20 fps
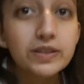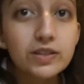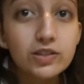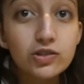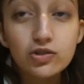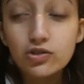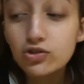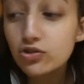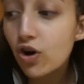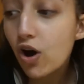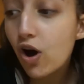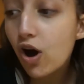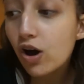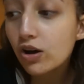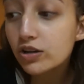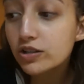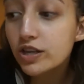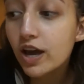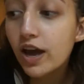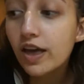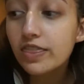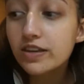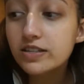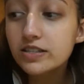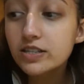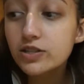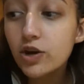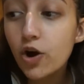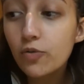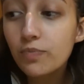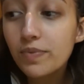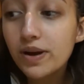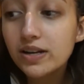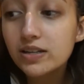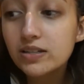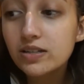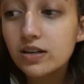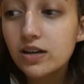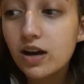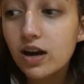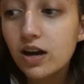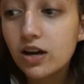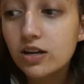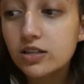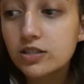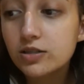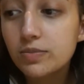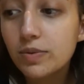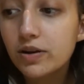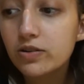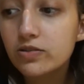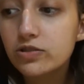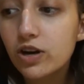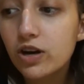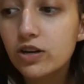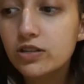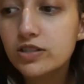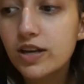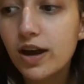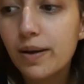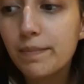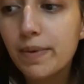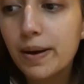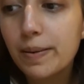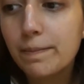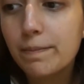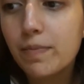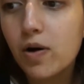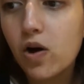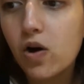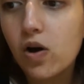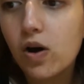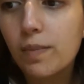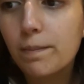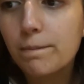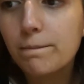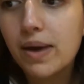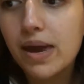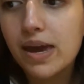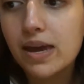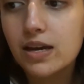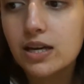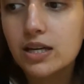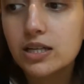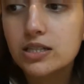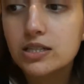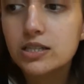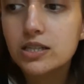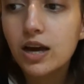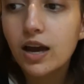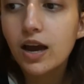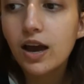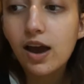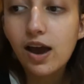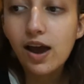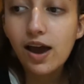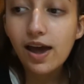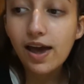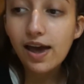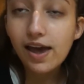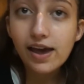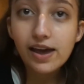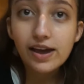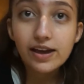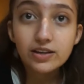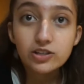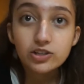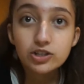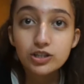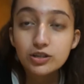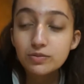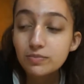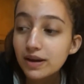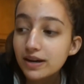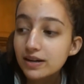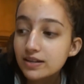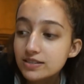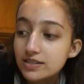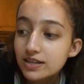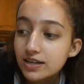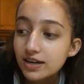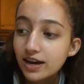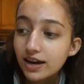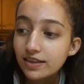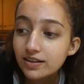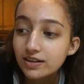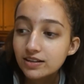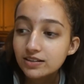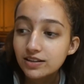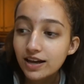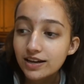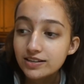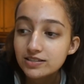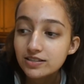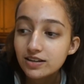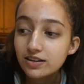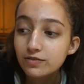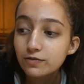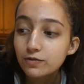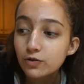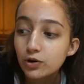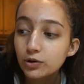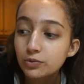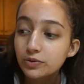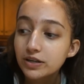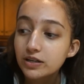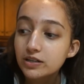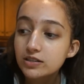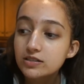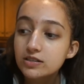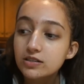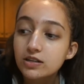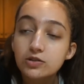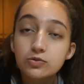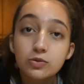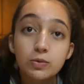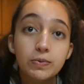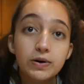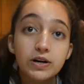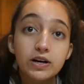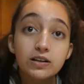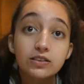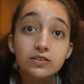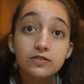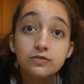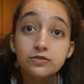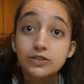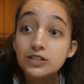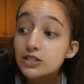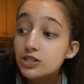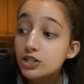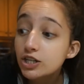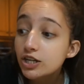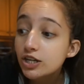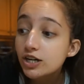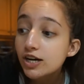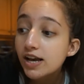sauce. This is homemade tomato sauce that my mom makes. And she makes it and then it lasts like 4 weeks because we put it in the freezer